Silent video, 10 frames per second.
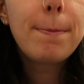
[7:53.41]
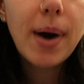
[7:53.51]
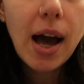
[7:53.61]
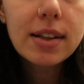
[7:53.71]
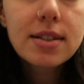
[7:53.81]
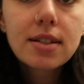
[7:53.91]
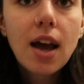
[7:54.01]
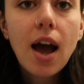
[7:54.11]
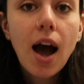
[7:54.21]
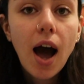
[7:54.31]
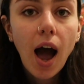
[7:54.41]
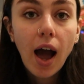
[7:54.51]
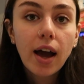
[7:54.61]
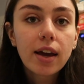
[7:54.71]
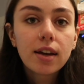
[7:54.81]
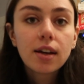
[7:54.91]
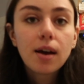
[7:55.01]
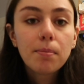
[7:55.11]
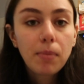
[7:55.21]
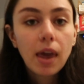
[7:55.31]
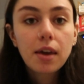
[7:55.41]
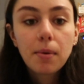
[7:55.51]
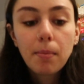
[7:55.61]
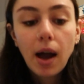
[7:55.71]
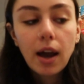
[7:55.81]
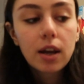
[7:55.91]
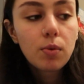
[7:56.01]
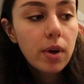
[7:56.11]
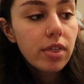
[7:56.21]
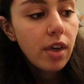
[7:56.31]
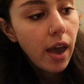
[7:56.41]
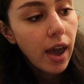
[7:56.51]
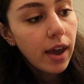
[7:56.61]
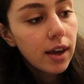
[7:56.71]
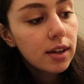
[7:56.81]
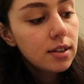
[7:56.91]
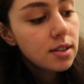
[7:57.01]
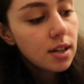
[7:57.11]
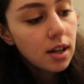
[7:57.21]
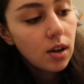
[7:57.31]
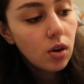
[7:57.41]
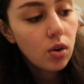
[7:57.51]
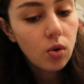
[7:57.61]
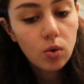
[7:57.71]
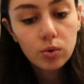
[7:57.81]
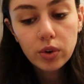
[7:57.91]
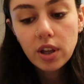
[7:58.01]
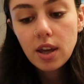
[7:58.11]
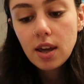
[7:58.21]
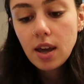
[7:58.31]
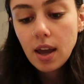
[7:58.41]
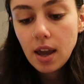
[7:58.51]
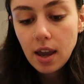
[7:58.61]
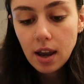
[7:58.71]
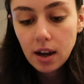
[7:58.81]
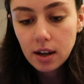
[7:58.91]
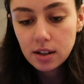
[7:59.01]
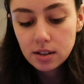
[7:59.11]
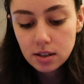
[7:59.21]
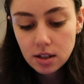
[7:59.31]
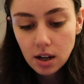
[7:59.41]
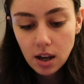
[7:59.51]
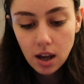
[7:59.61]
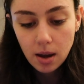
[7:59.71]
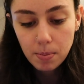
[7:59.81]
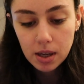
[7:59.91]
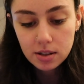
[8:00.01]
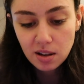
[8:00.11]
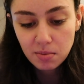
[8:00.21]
But I make mine with eggs only, and because